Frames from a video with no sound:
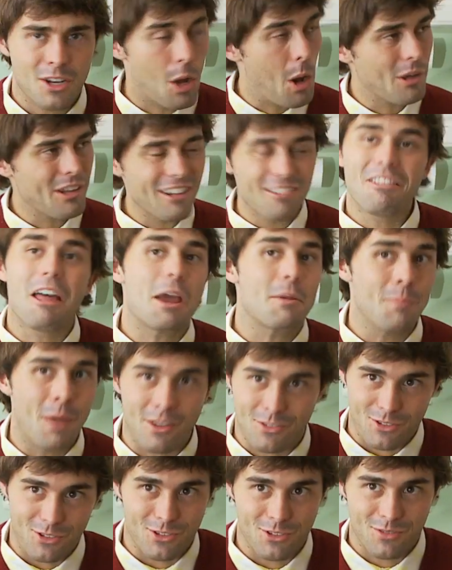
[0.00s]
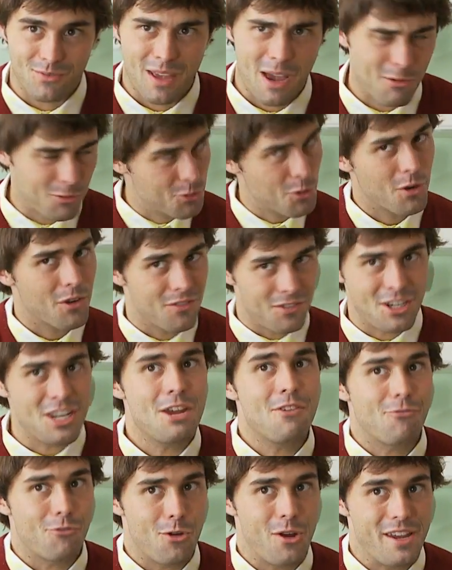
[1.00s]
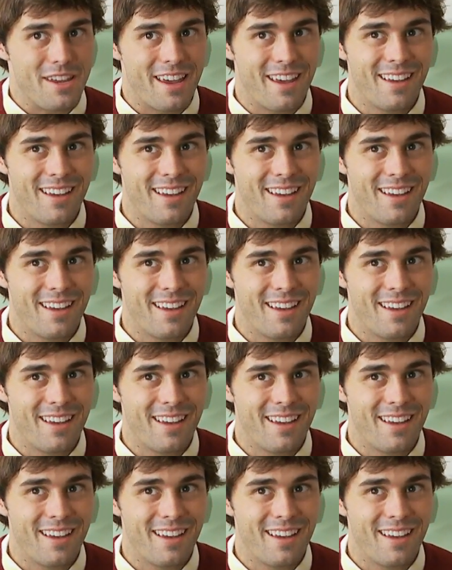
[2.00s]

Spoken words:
know, I didn't like messes. I was sort of a neat freak.